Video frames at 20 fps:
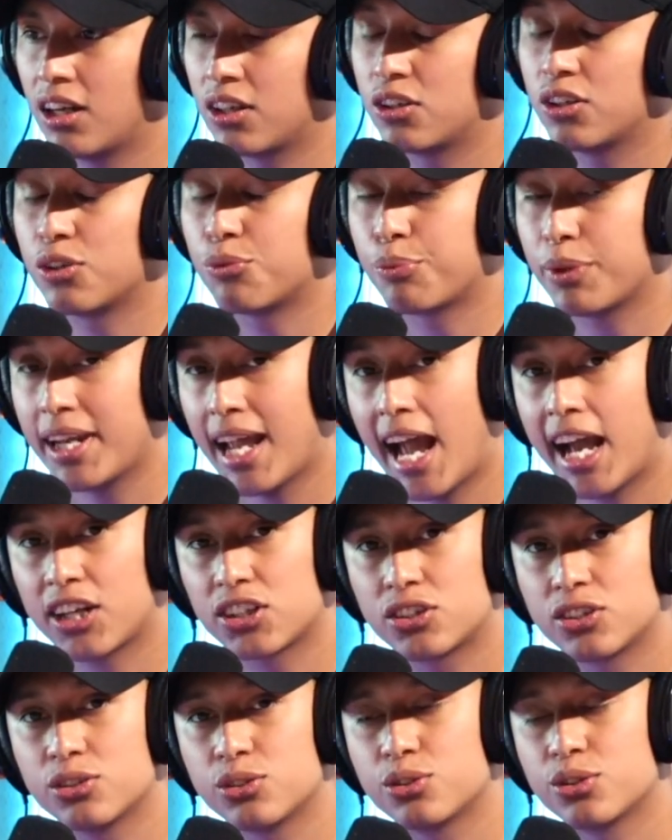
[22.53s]
a good
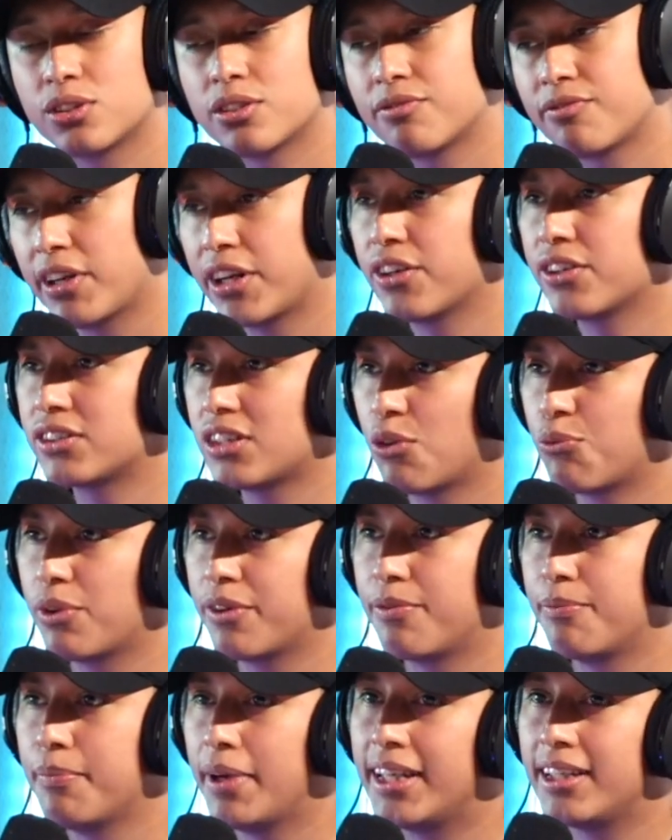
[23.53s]
reaction to the videos that
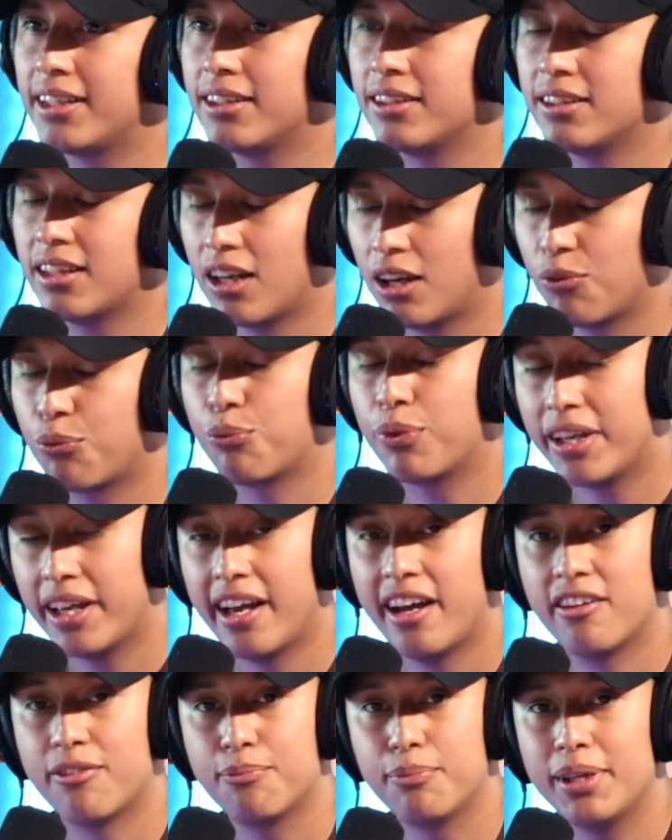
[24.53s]
we've make that we
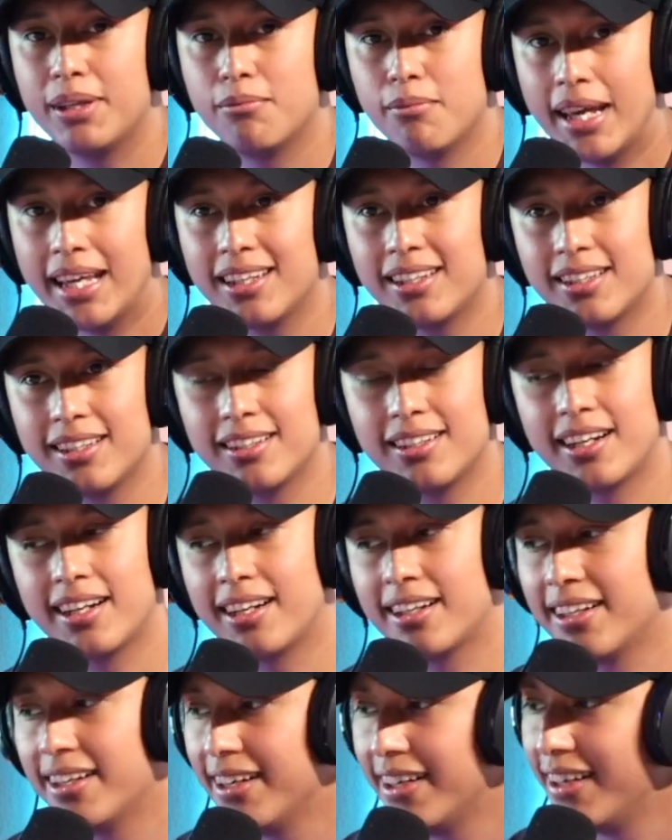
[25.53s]
have been making,
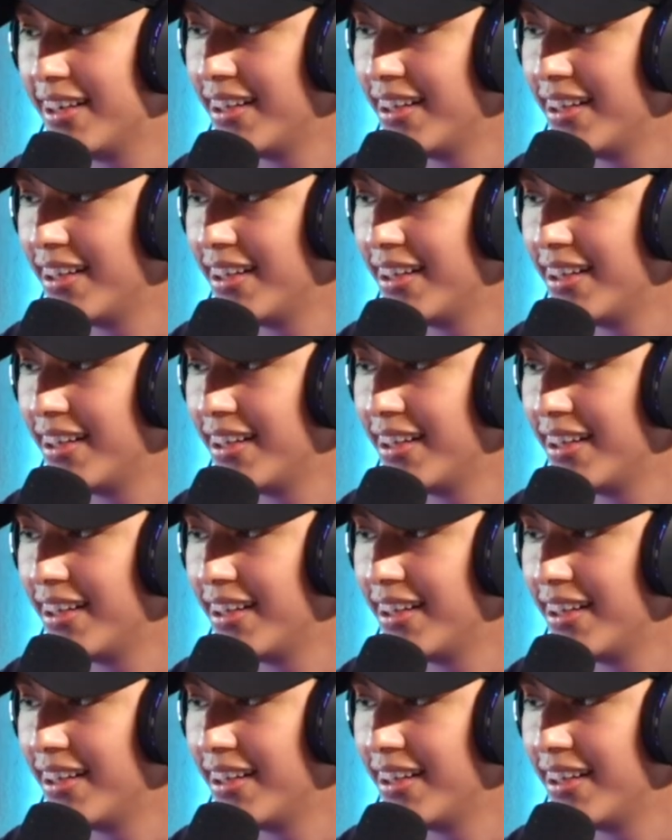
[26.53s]
and